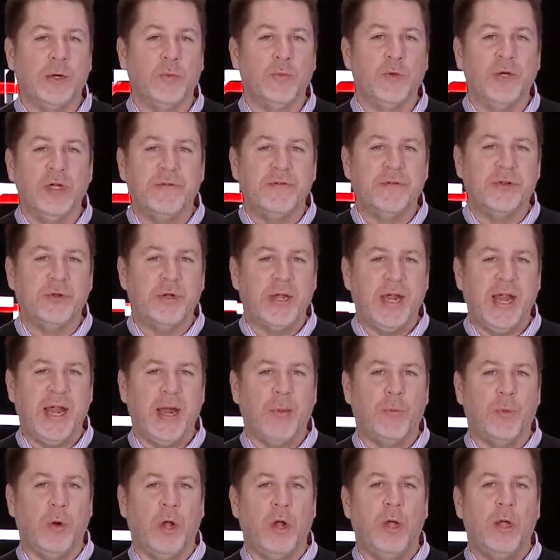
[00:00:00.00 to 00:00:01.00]
rear view
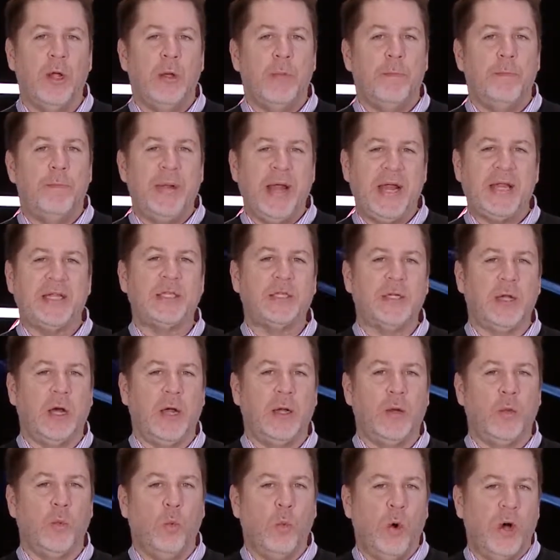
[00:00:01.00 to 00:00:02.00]
camera, based on